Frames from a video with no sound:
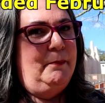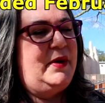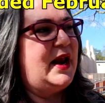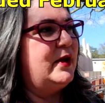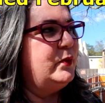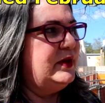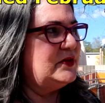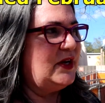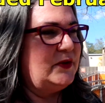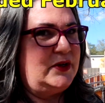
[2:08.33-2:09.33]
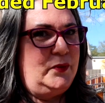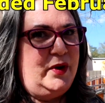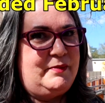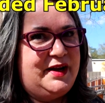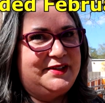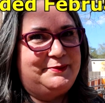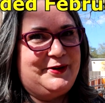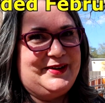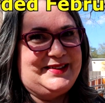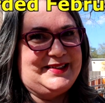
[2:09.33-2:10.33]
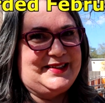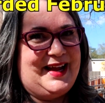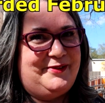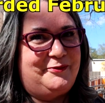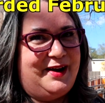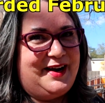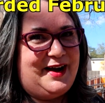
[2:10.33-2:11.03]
but I will tell you what my experience is like right